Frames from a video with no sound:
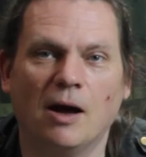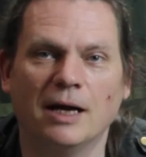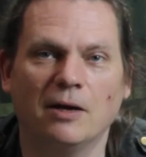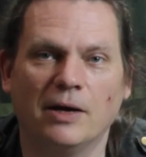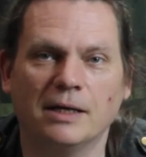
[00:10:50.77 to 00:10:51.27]

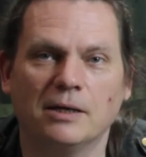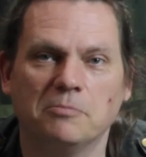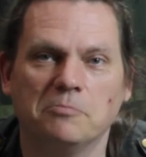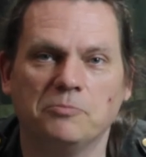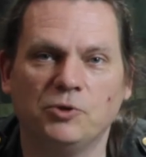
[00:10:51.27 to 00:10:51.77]
I like
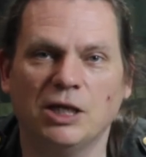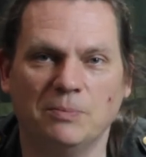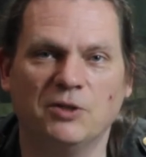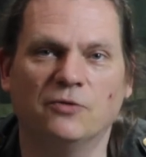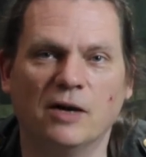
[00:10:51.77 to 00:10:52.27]

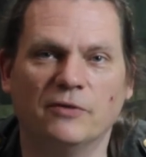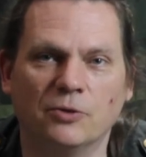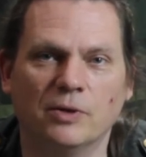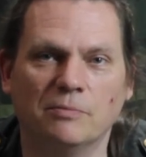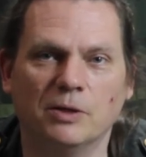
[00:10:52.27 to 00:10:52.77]
cheap survival
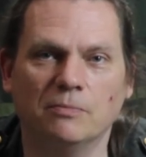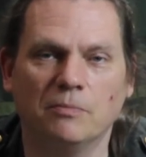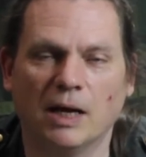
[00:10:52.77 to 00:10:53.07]
equipment,